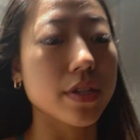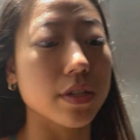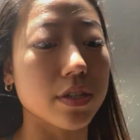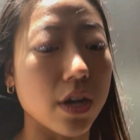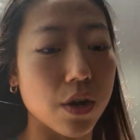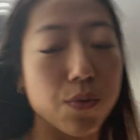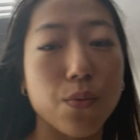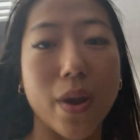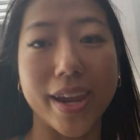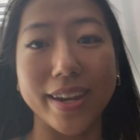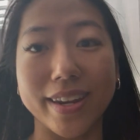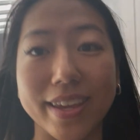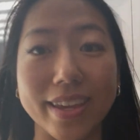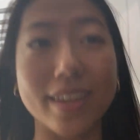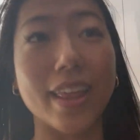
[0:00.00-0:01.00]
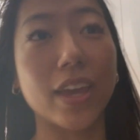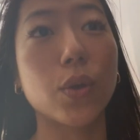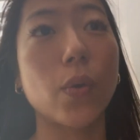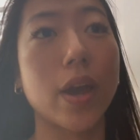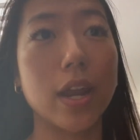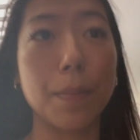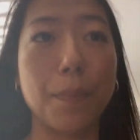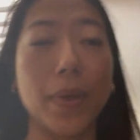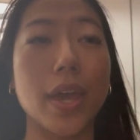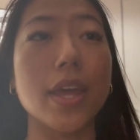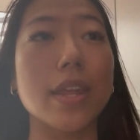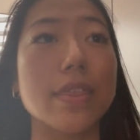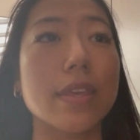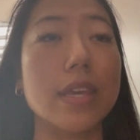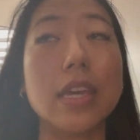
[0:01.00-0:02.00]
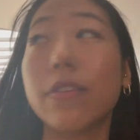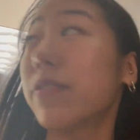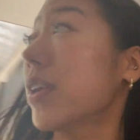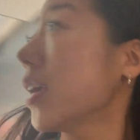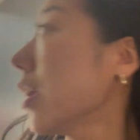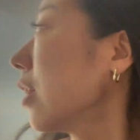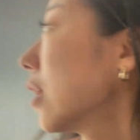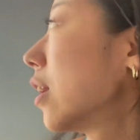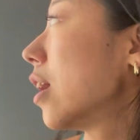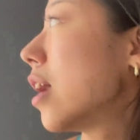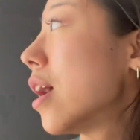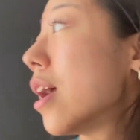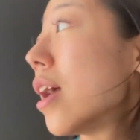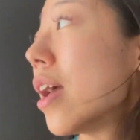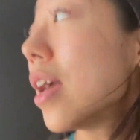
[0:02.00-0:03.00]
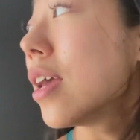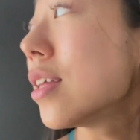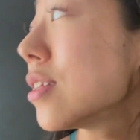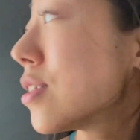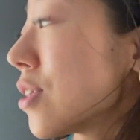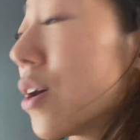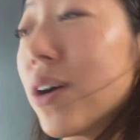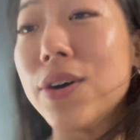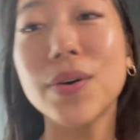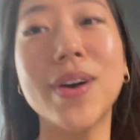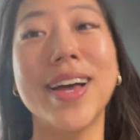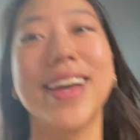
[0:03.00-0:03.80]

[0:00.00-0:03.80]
start raining like quite a bit in the evening. And so